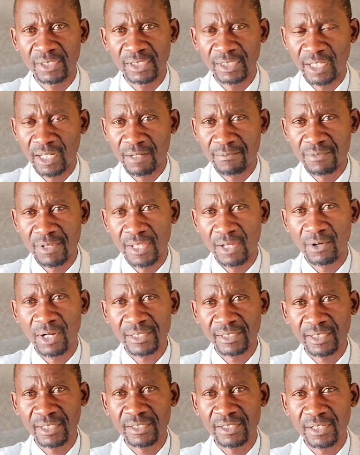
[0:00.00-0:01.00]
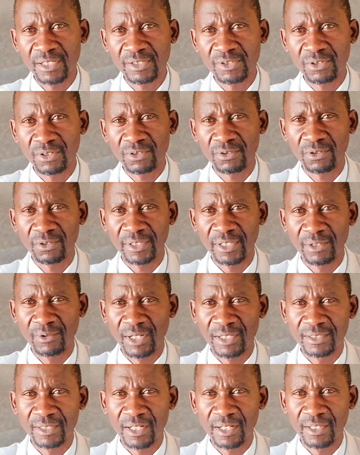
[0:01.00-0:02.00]
It can be the wanted region or the
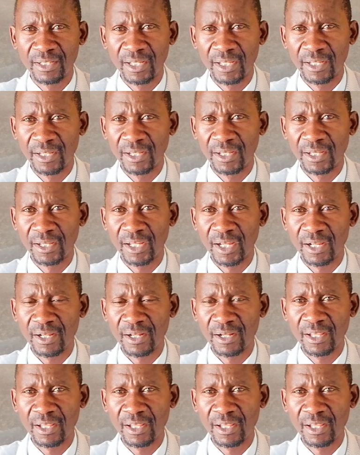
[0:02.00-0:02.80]
one the